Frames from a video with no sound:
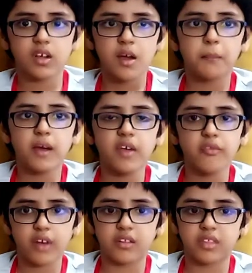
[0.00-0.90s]
My
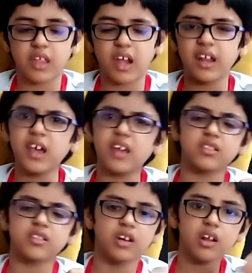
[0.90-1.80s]
friends, honey is
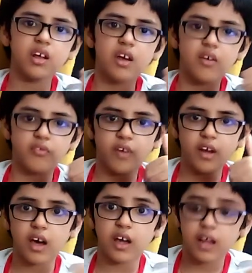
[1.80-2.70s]
good for
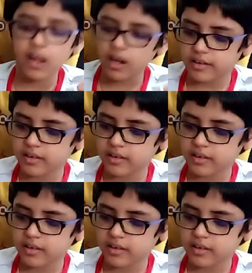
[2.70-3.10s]
our health.